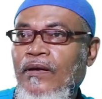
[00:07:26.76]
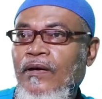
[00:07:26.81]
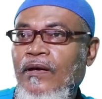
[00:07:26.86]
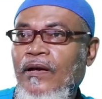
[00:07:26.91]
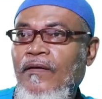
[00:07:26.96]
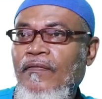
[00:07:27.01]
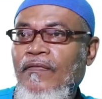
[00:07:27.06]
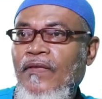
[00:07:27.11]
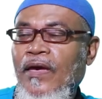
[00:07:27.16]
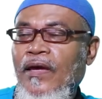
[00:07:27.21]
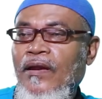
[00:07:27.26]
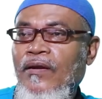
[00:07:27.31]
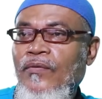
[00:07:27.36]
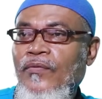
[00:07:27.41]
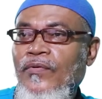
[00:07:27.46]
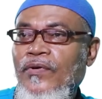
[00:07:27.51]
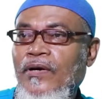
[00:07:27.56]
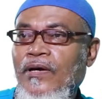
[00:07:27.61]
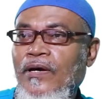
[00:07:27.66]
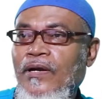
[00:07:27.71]
And then
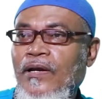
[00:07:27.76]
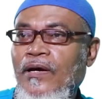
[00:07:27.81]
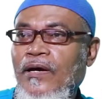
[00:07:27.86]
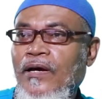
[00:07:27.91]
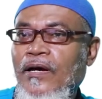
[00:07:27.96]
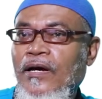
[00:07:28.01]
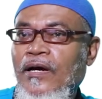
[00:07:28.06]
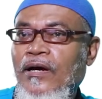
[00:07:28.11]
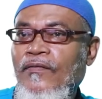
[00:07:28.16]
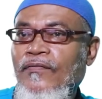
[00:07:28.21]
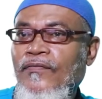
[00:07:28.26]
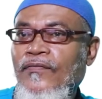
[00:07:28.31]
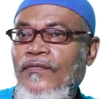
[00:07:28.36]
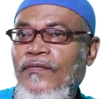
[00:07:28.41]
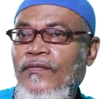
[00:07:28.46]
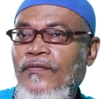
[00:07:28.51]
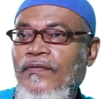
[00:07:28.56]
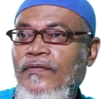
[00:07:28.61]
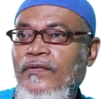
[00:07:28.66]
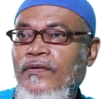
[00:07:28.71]
we can have
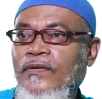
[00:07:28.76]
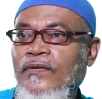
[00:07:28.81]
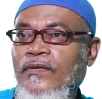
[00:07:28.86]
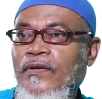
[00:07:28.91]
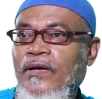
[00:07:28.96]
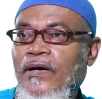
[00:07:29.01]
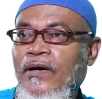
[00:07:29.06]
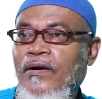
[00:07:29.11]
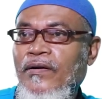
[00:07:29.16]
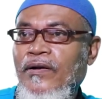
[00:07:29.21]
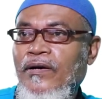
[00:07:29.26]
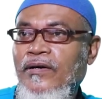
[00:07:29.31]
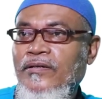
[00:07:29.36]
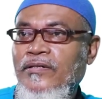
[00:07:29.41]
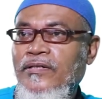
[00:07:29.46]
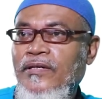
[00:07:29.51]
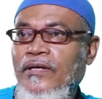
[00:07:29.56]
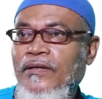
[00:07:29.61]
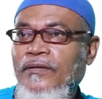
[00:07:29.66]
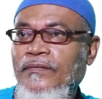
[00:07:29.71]
the
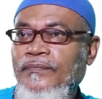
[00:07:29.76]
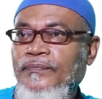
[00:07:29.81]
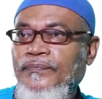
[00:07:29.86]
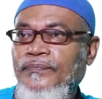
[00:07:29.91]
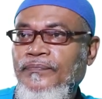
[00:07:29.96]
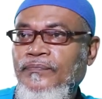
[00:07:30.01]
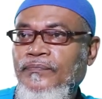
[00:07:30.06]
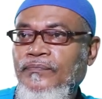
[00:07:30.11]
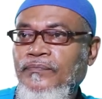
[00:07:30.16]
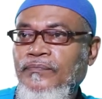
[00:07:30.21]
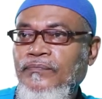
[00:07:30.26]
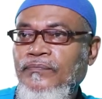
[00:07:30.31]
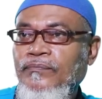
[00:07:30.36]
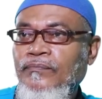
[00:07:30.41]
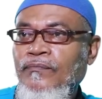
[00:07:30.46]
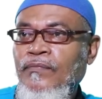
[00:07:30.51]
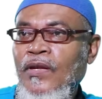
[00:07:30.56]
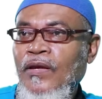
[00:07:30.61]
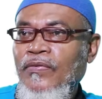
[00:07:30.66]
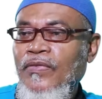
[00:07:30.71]
character.
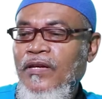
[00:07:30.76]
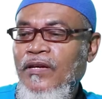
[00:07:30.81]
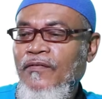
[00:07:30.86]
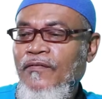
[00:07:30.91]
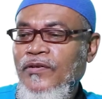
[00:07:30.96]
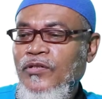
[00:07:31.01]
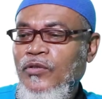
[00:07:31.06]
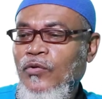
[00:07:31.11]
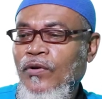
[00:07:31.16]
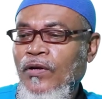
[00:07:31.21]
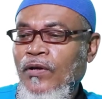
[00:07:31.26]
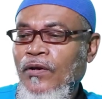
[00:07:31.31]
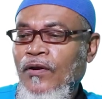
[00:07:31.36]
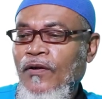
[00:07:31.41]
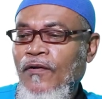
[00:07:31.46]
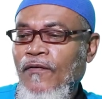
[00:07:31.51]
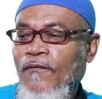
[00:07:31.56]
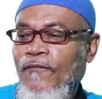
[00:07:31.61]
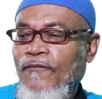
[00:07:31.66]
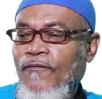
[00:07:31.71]
The default
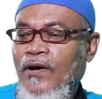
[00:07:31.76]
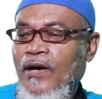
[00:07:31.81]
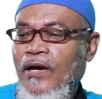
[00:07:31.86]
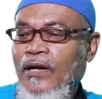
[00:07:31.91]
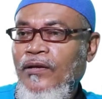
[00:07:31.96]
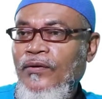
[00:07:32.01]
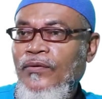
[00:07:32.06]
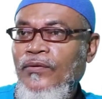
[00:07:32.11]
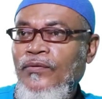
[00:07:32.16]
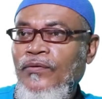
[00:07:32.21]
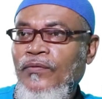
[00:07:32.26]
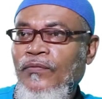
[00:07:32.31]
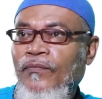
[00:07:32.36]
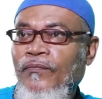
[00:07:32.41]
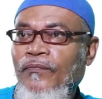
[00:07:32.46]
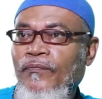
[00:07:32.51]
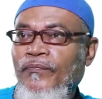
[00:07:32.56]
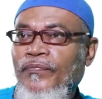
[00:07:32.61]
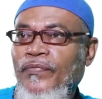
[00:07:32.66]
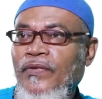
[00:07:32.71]
value,
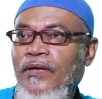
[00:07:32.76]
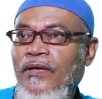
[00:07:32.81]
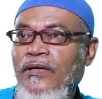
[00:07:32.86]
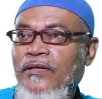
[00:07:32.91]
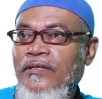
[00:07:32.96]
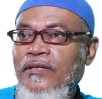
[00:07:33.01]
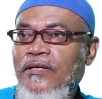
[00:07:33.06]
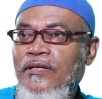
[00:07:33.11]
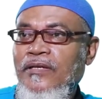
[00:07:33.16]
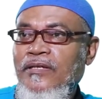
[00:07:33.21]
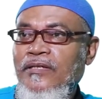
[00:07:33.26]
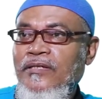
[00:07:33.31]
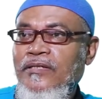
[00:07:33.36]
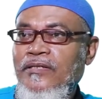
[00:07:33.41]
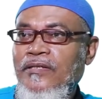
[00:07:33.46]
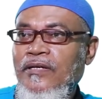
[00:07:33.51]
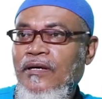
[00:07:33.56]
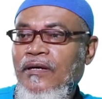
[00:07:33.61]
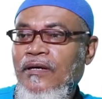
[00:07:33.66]
it is